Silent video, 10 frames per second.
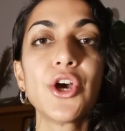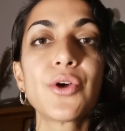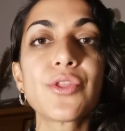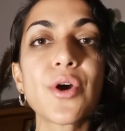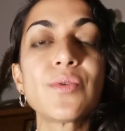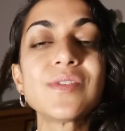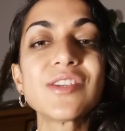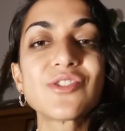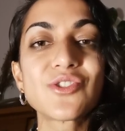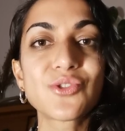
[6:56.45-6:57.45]
those
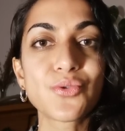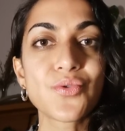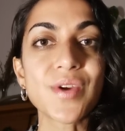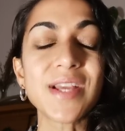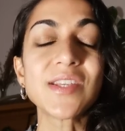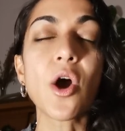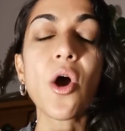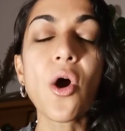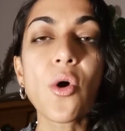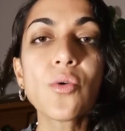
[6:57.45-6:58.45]
stories,
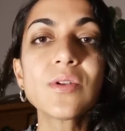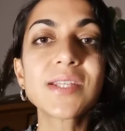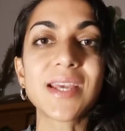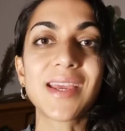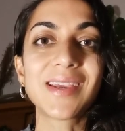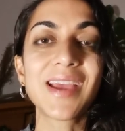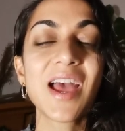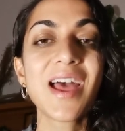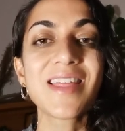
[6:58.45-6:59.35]
holding